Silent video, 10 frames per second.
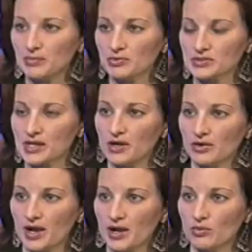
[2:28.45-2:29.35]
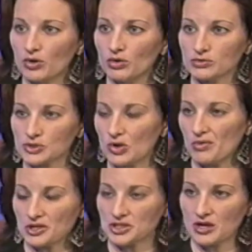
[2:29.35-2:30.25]
say, okay, well, so I'll
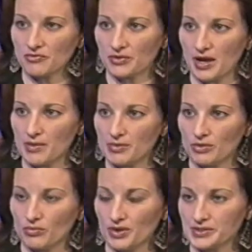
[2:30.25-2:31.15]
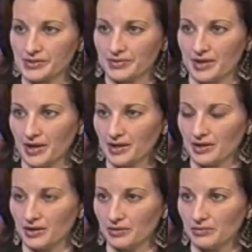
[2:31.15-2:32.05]
watch out for that, but what is it that I can do?